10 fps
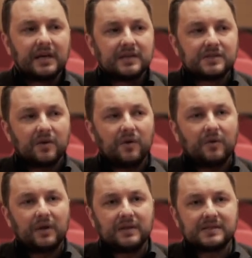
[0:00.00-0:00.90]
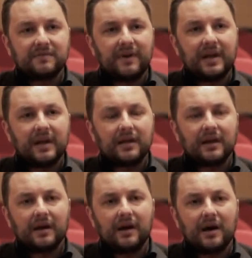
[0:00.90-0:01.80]
so it's very
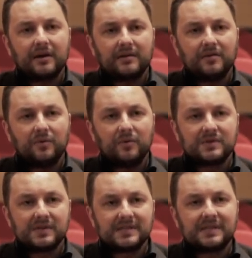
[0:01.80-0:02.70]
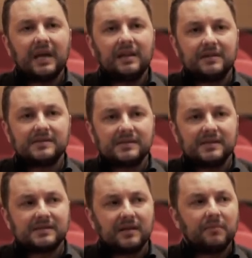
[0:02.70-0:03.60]
hard to sustain this
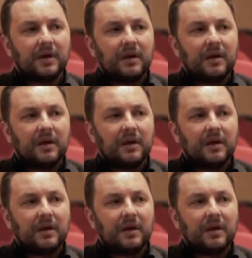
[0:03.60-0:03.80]
system.